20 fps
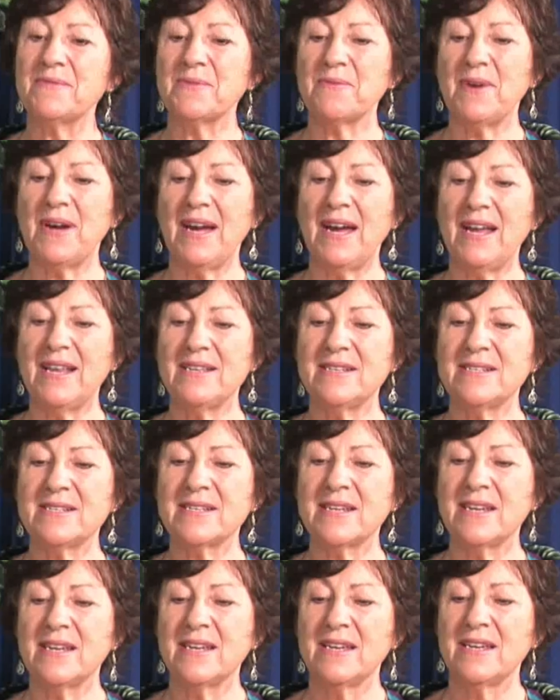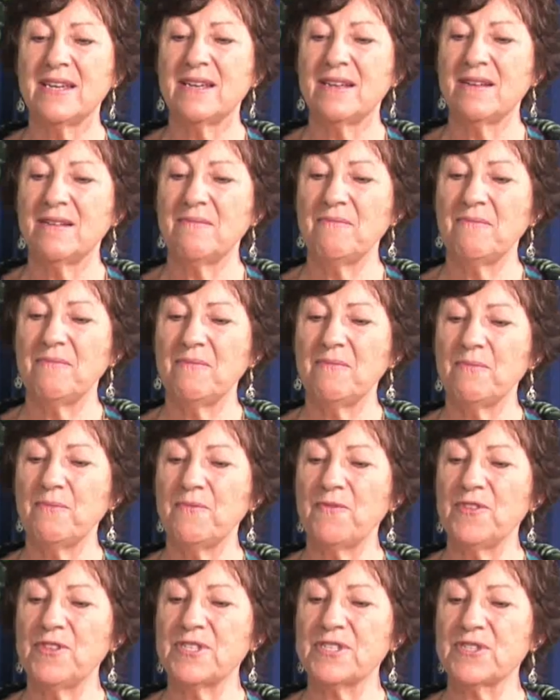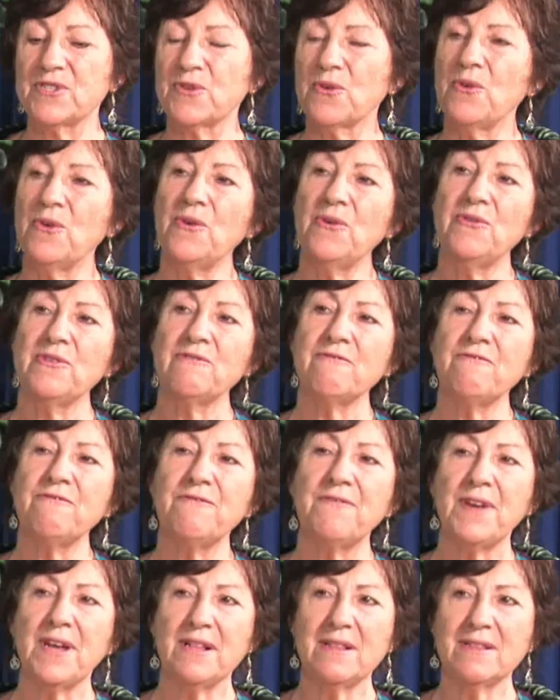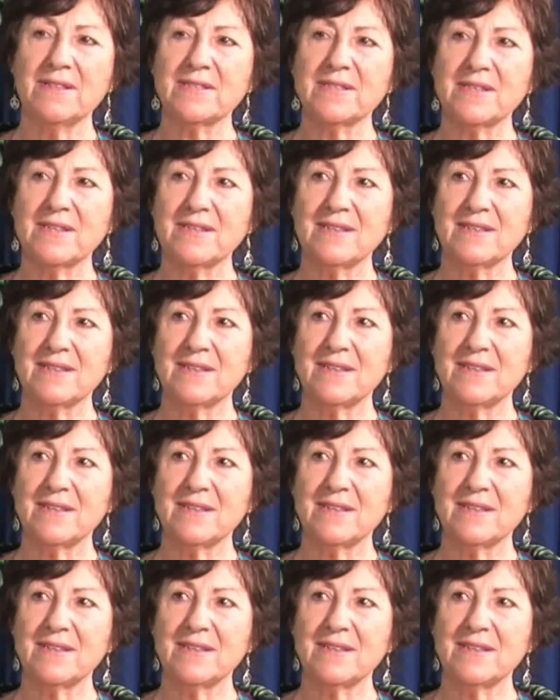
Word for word: to Ireland saw and felt